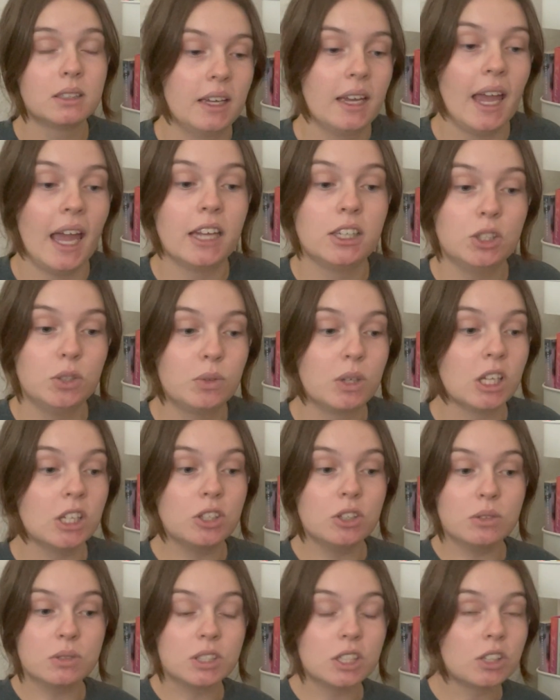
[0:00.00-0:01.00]
and you can
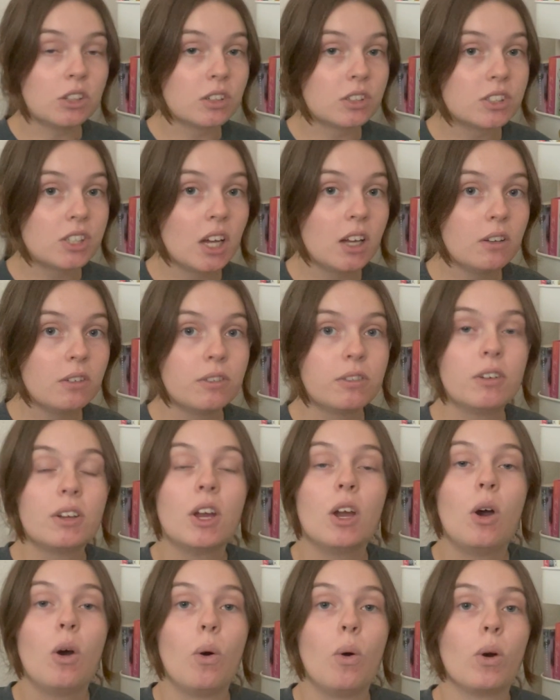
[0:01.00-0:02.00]
use it yourself.
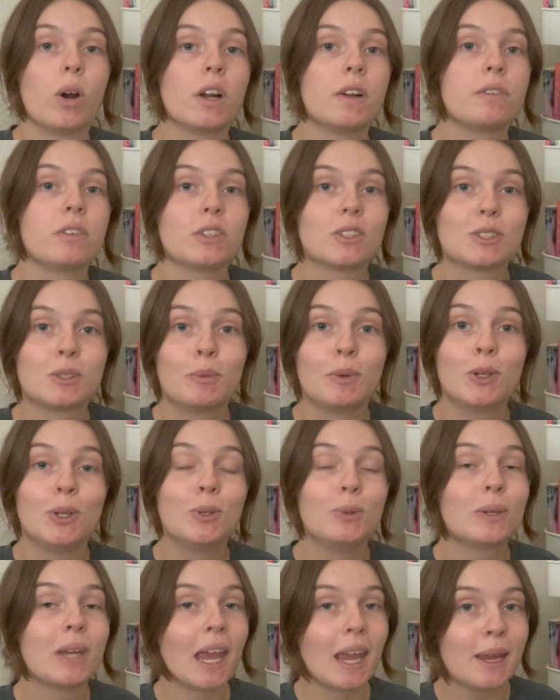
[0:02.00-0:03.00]
Or if you're someone
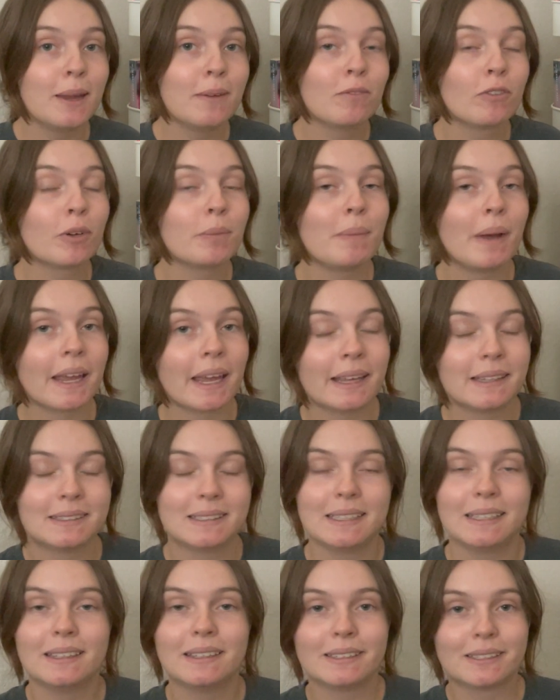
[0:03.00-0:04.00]
who came from my
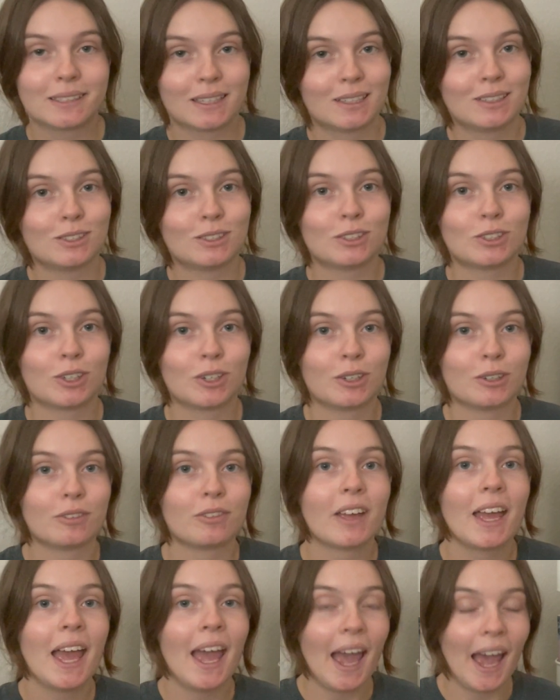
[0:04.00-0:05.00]
Etsy, this can serve
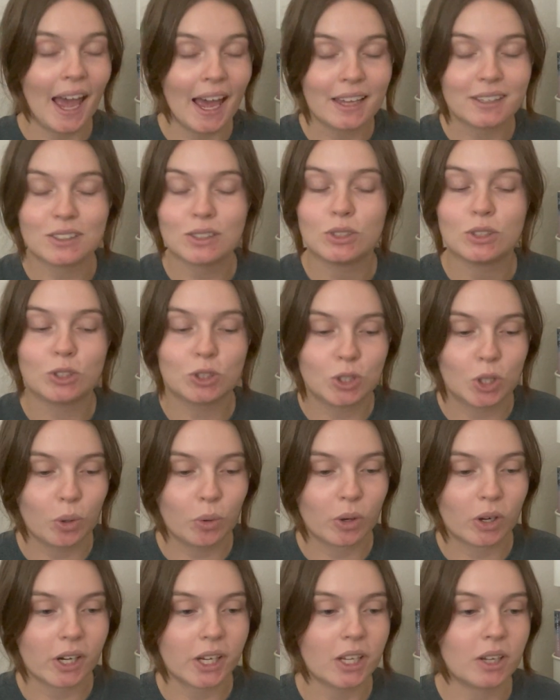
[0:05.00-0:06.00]
as a
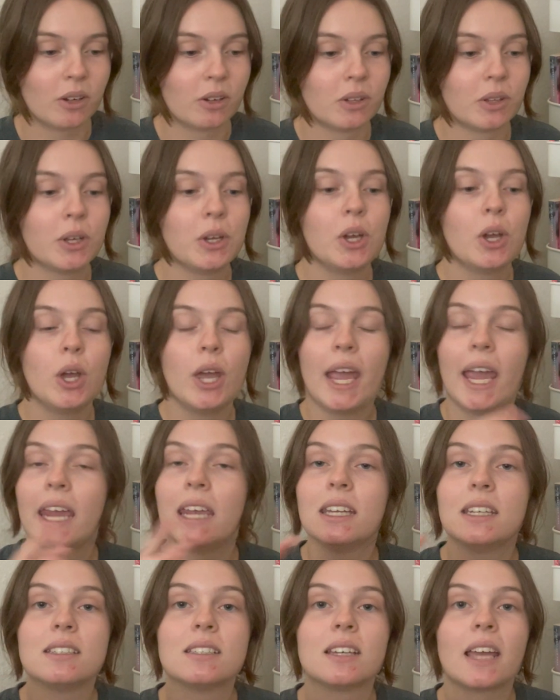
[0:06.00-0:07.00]
tutorial
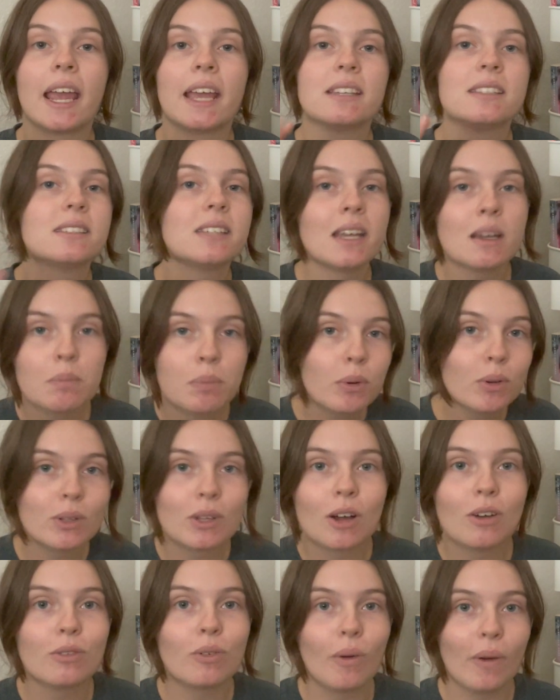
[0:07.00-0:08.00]
and a sample
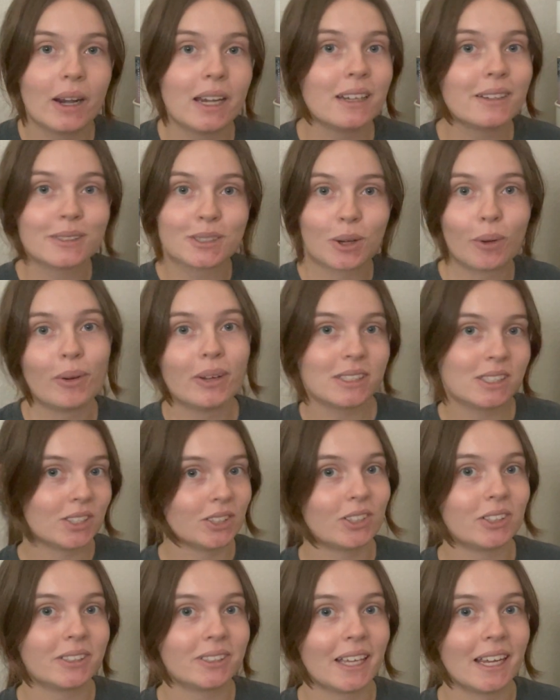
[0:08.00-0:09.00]
of what it is going to
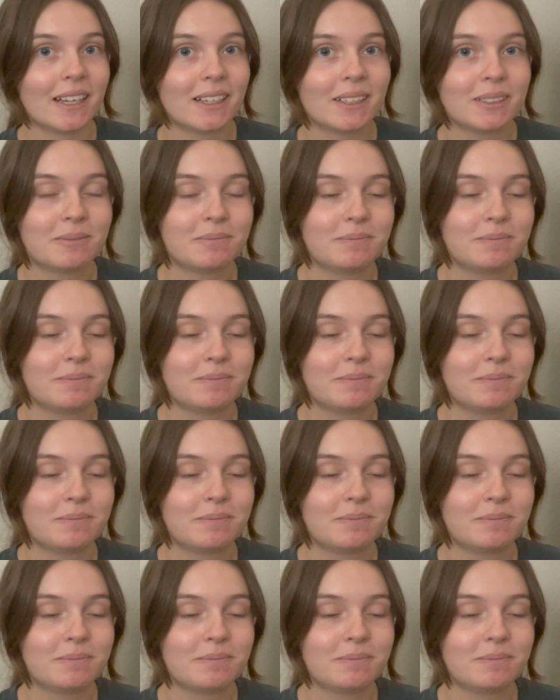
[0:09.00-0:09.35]
look like.